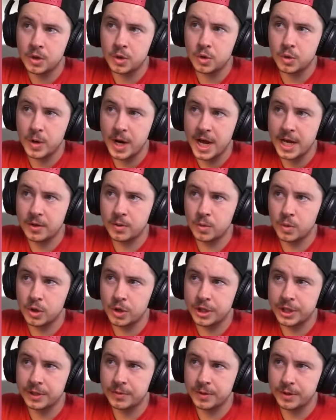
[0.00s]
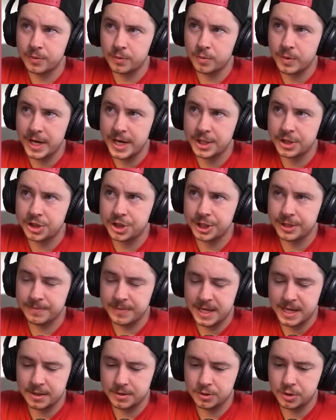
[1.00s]
Grand Warden with Rage Gem
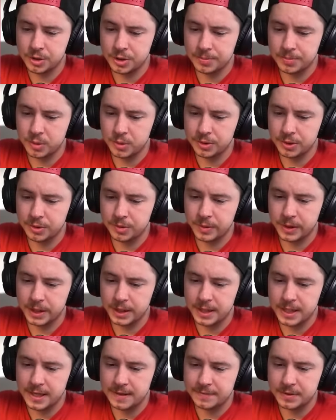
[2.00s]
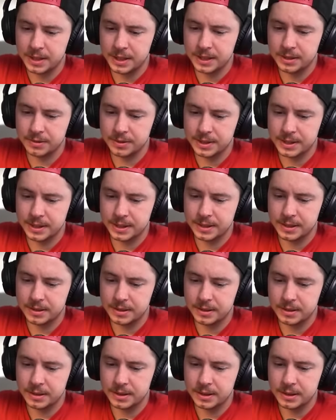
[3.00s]
now to support the Queen after the Eagle's dead.
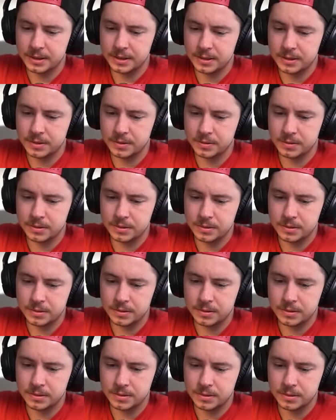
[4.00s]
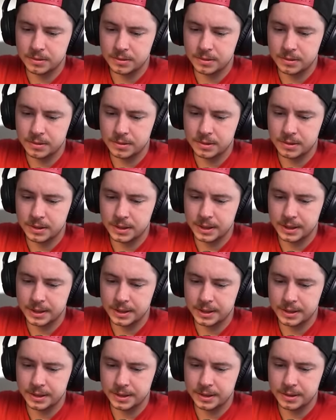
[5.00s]
Alright, cool. I can
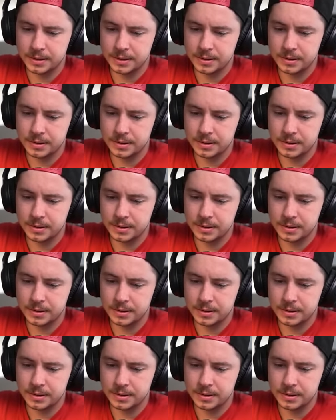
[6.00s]
dig it.